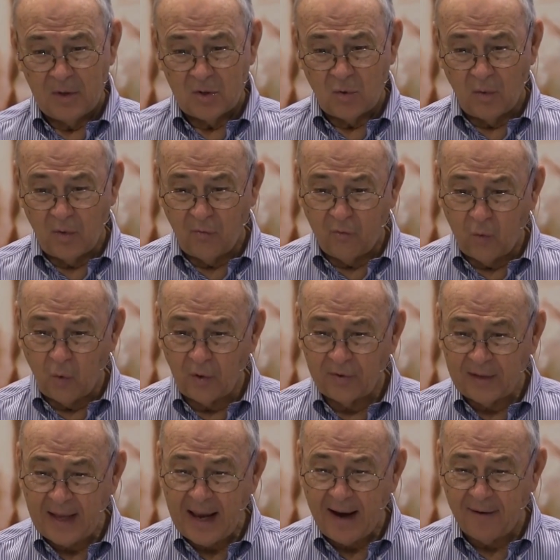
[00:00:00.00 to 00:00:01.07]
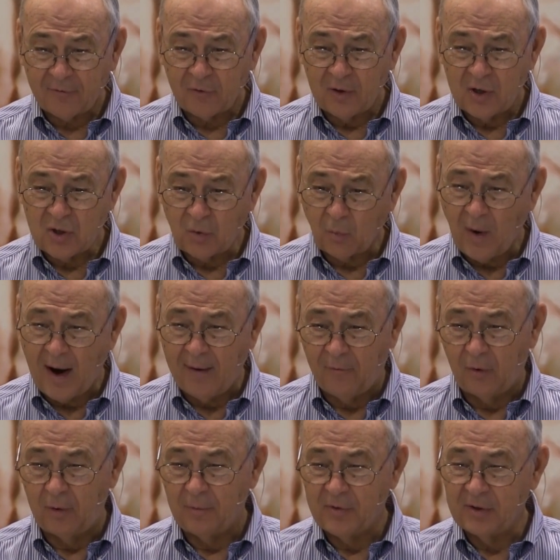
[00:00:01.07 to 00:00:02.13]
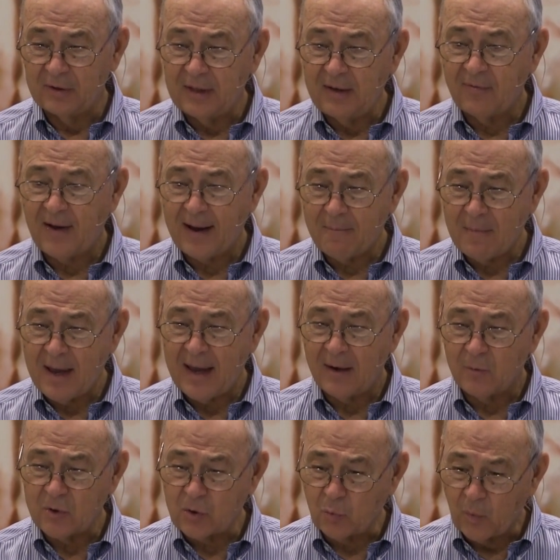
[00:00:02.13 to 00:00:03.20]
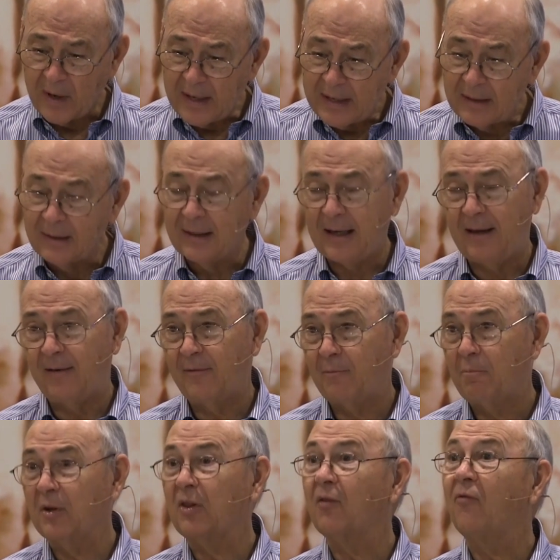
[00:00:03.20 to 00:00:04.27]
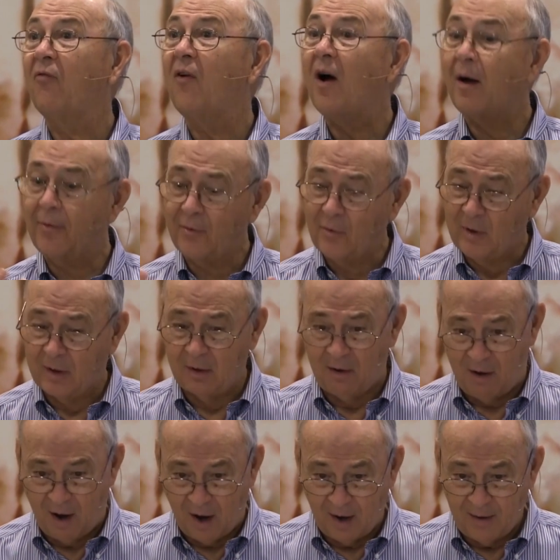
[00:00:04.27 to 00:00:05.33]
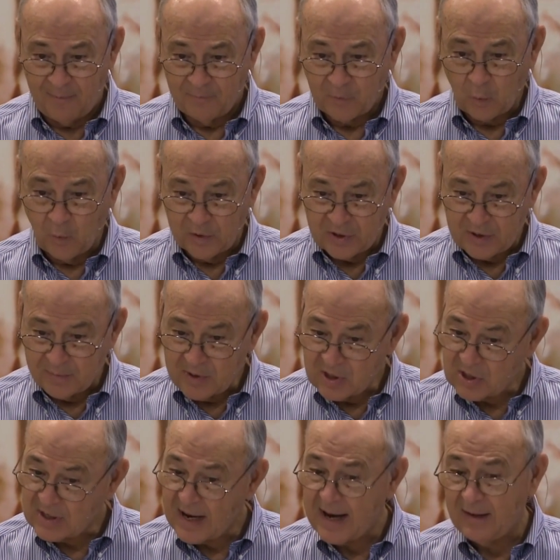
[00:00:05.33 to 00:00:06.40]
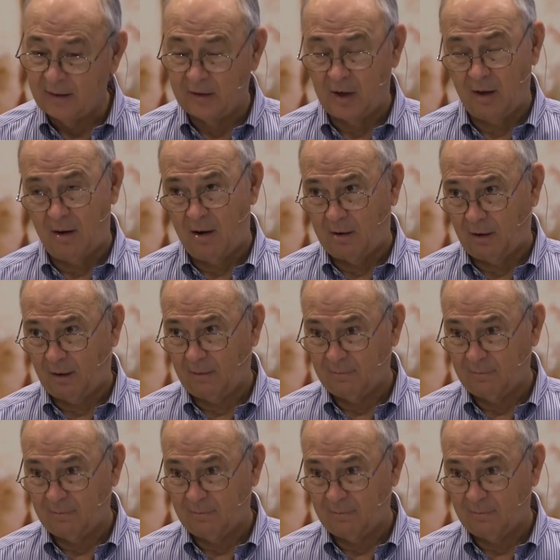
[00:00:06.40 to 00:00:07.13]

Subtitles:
So on the 4th day after his arrival, the Levite man was ready to leave, but the father-in-law wants him to stay a little longer.